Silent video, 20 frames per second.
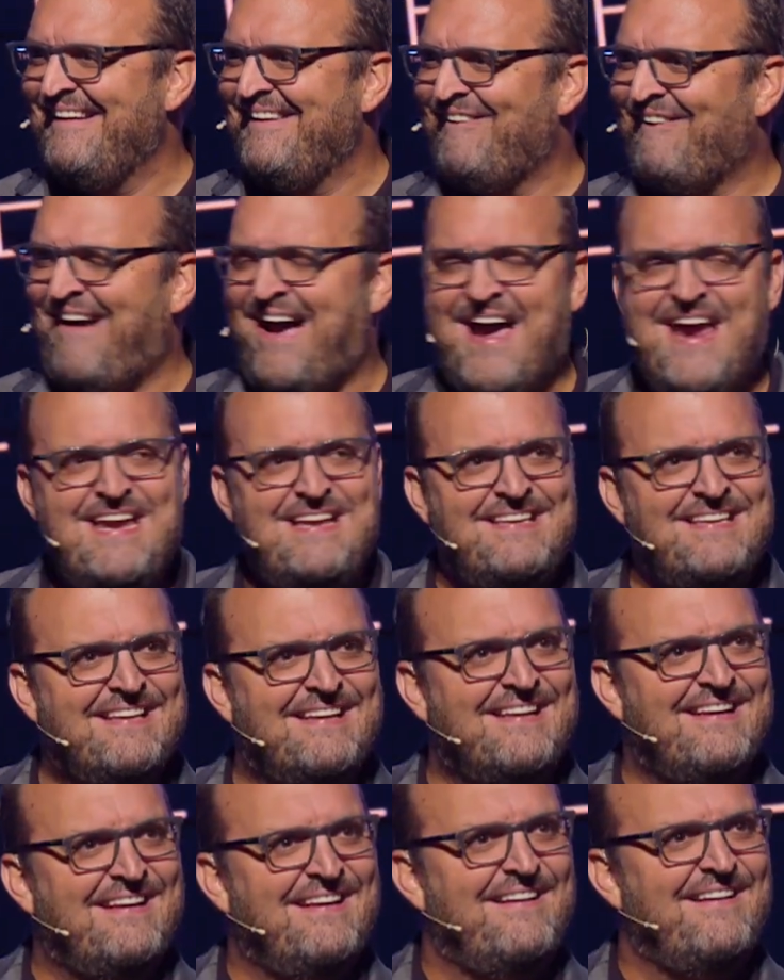right?
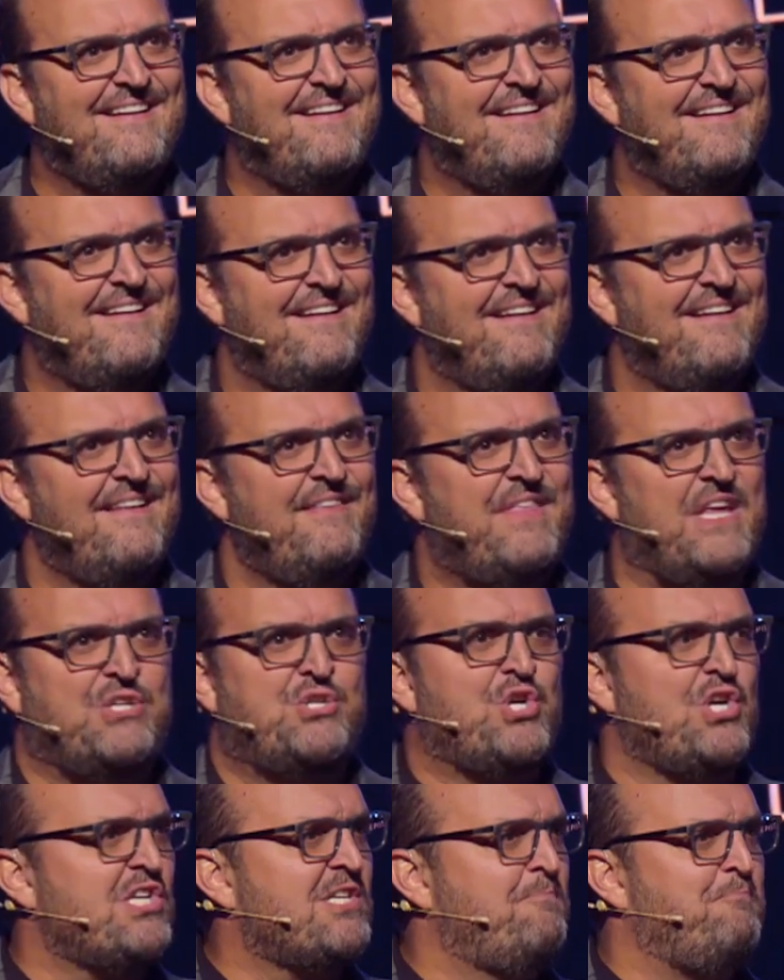That
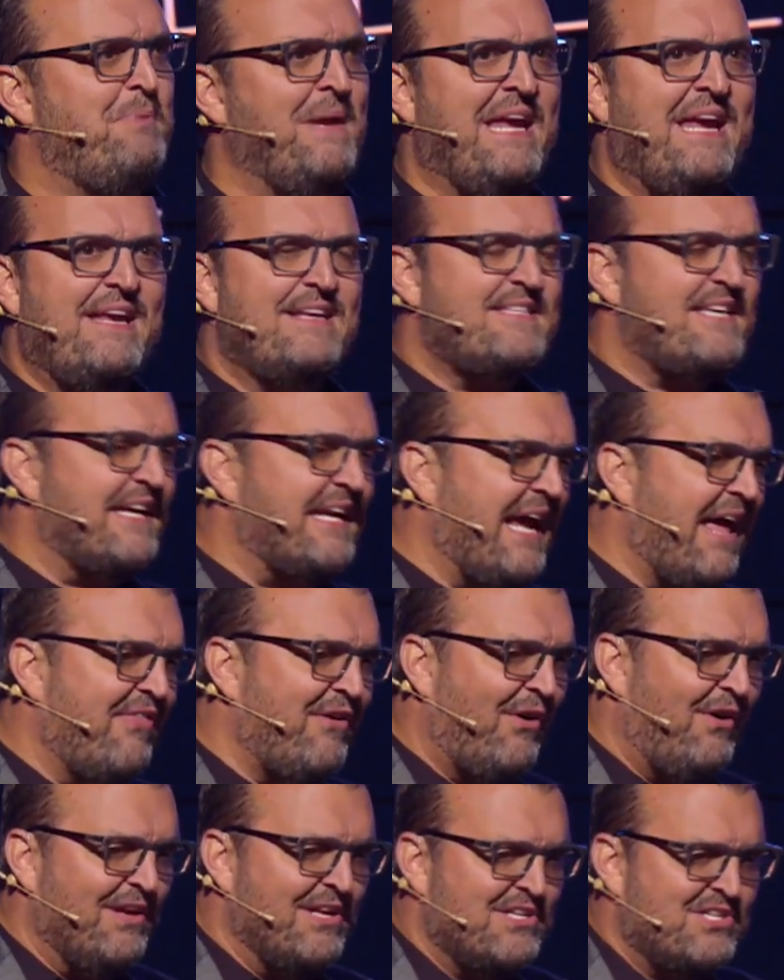just being
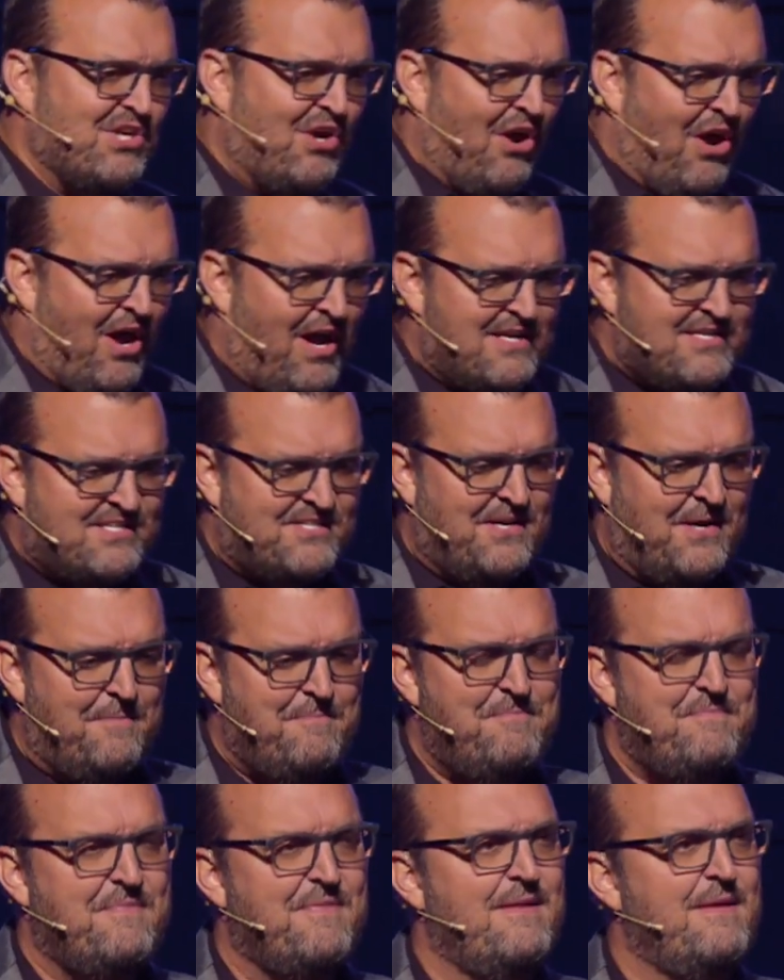together is awesome.